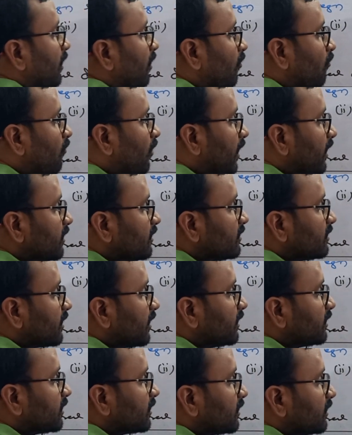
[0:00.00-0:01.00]
What is
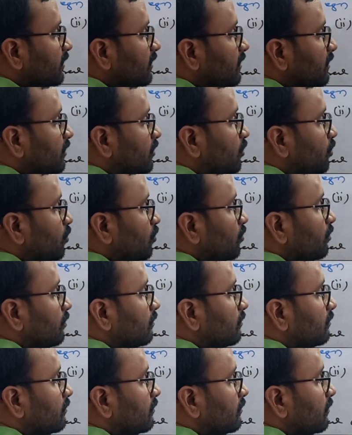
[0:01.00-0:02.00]
h? 2.
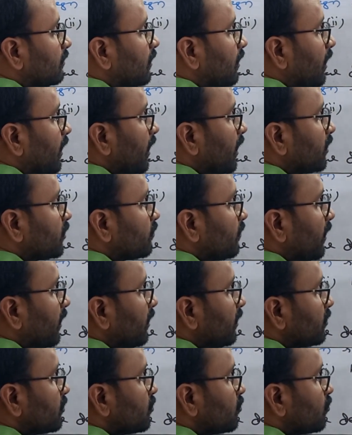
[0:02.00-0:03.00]
X minus